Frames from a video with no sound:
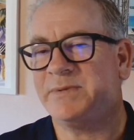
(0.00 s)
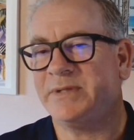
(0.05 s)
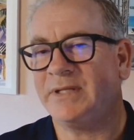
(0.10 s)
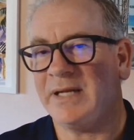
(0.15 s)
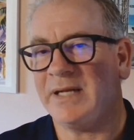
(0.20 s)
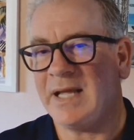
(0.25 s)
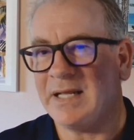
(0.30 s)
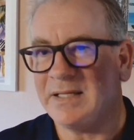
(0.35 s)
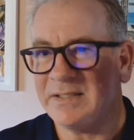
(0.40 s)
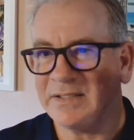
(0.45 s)
but
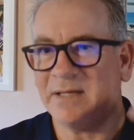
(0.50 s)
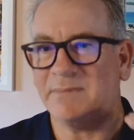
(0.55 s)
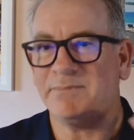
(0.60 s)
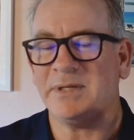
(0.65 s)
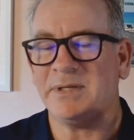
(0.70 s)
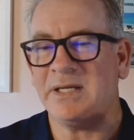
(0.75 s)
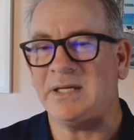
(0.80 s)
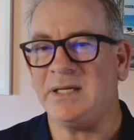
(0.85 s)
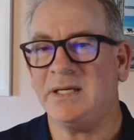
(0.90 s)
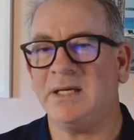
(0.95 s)
it ends up
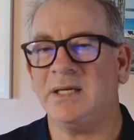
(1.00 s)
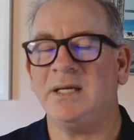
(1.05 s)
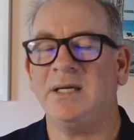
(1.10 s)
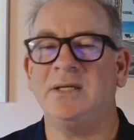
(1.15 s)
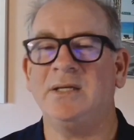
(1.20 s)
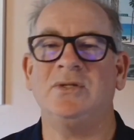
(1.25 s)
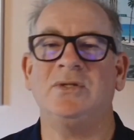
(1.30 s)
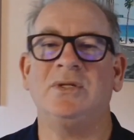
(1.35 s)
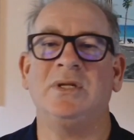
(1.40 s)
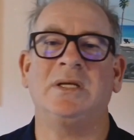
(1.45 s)
being
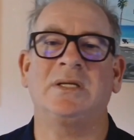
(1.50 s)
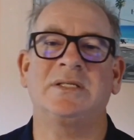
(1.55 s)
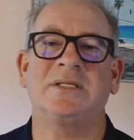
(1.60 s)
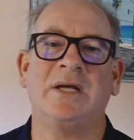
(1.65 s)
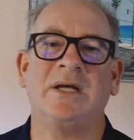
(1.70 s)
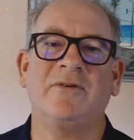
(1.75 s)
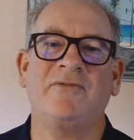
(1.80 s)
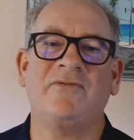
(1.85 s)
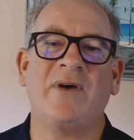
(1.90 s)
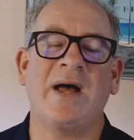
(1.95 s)
in
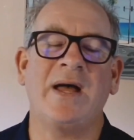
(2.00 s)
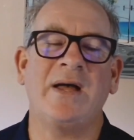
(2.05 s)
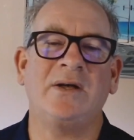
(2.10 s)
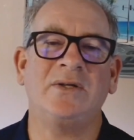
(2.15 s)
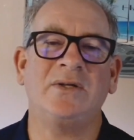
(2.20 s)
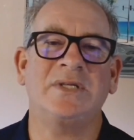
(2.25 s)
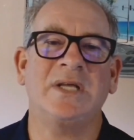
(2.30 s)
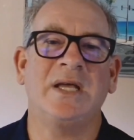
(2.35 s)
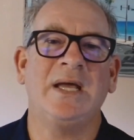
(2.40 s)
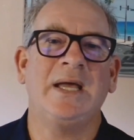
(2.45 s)
Excel
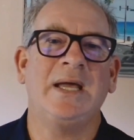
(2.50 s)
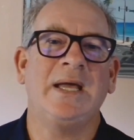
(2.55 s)
files.